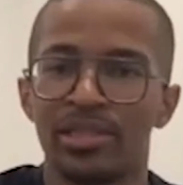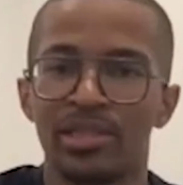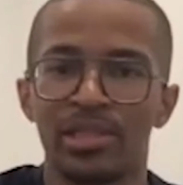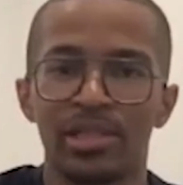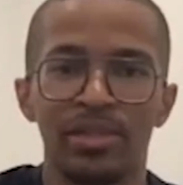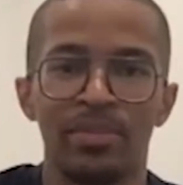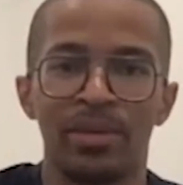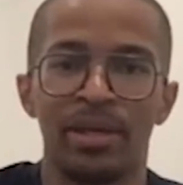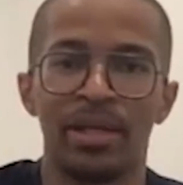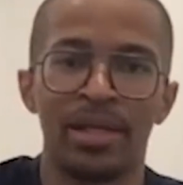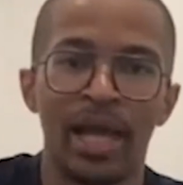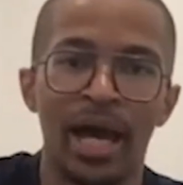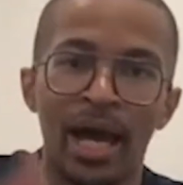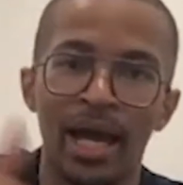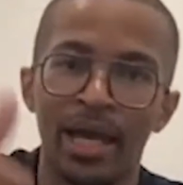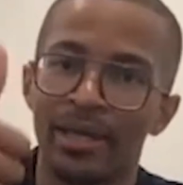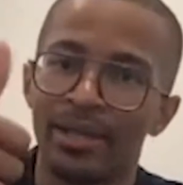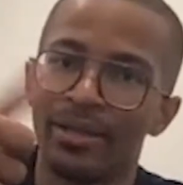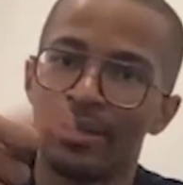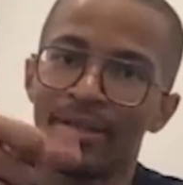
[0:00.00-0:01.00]
asleep at
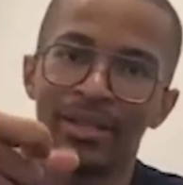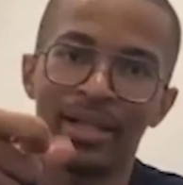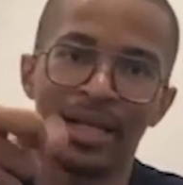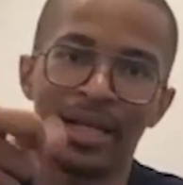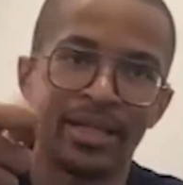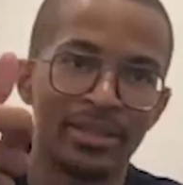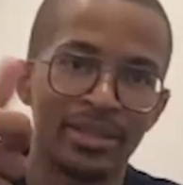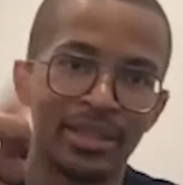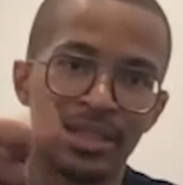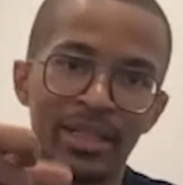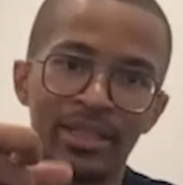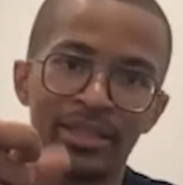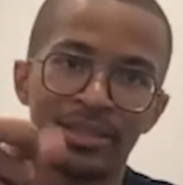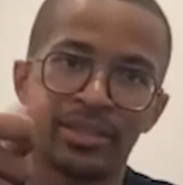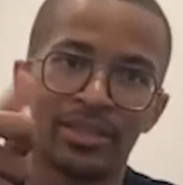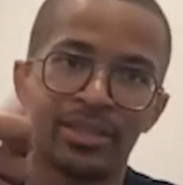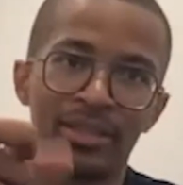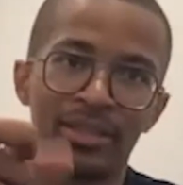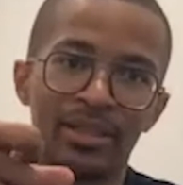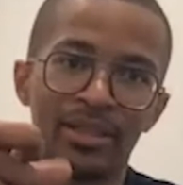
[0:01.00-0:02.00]
night like
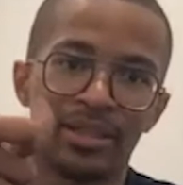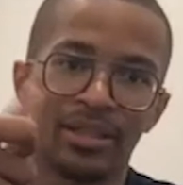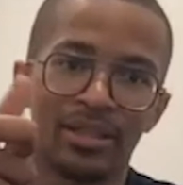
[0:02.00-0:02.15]
this,